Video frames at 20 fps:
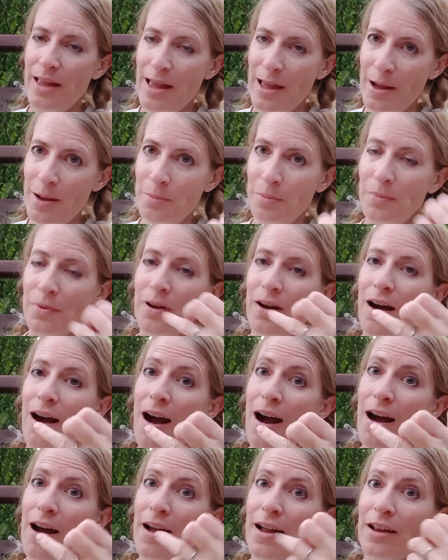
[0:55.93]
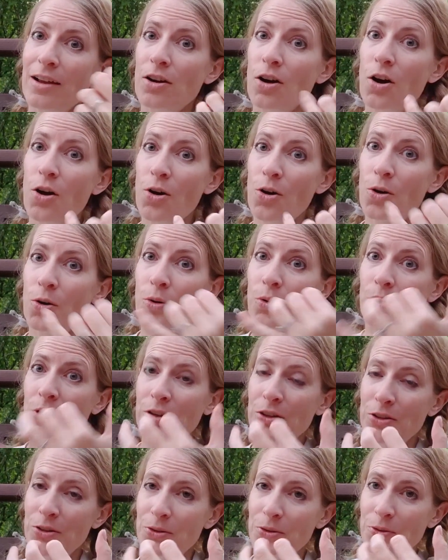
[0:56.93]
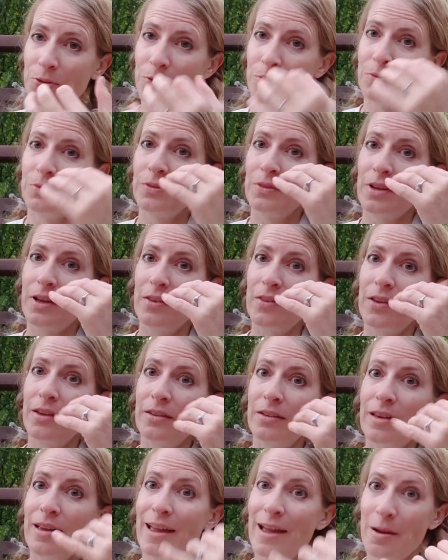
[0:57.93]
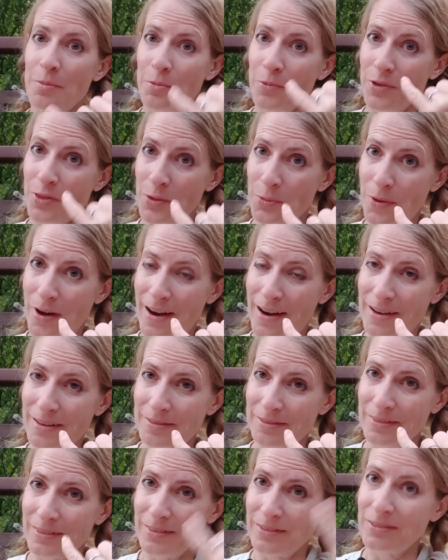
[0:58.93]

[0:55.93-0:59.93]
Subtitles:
M, I, O, U, and then M with the Y.